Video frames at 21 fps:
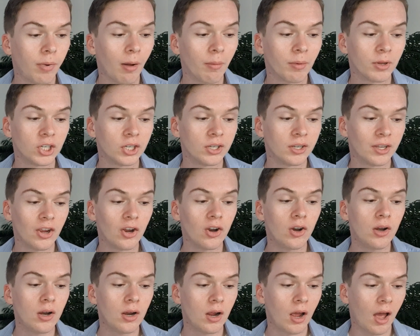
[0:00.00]
Publishing
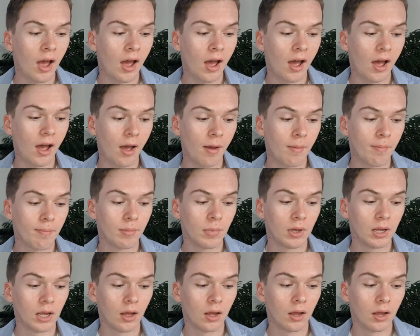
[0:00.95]
year,
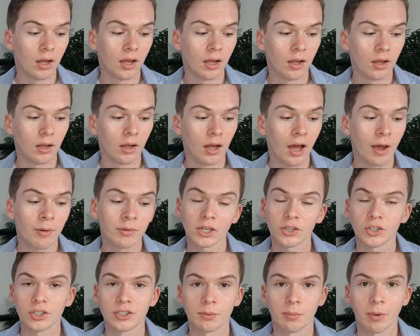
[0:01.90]
I was
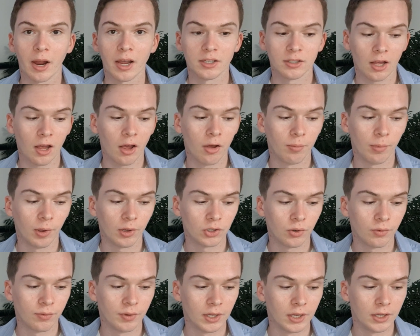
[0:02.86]
actually surprised how
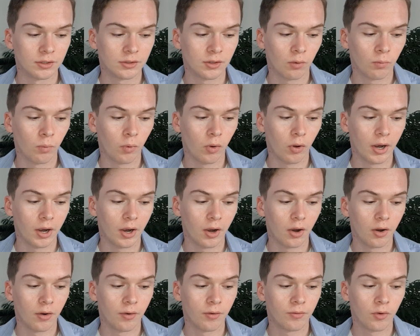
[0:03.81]
much of these
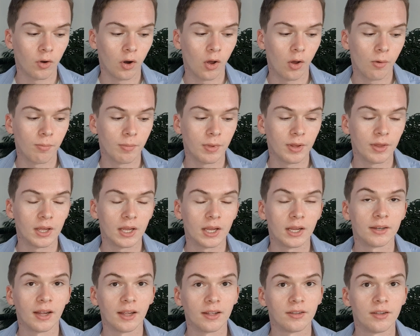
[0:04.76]
were from
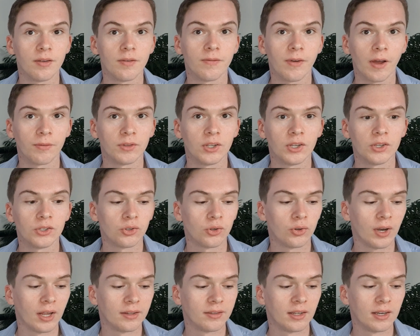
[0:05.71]
the 1950s
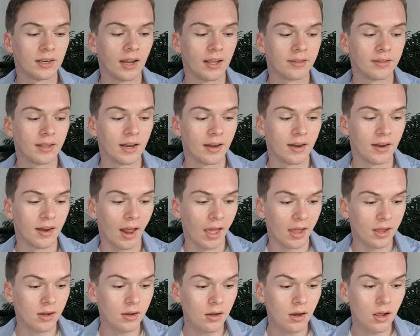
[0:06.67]
to
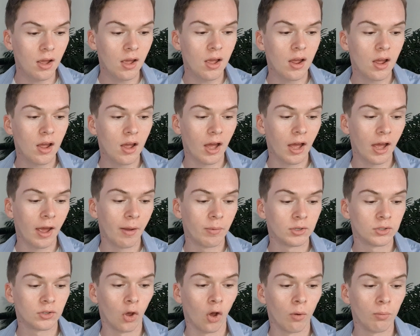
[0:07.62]
1999. It
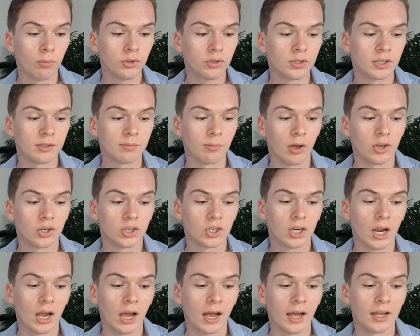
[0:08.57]
was almost as
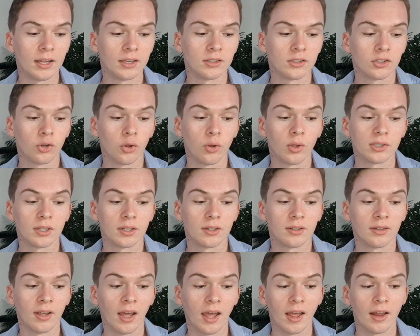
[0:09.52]
much as
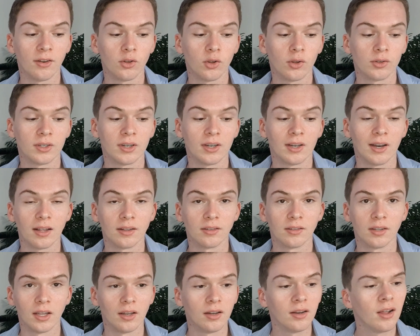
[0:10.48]
2010,
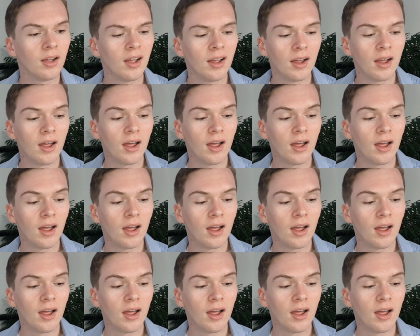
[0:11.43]
2019.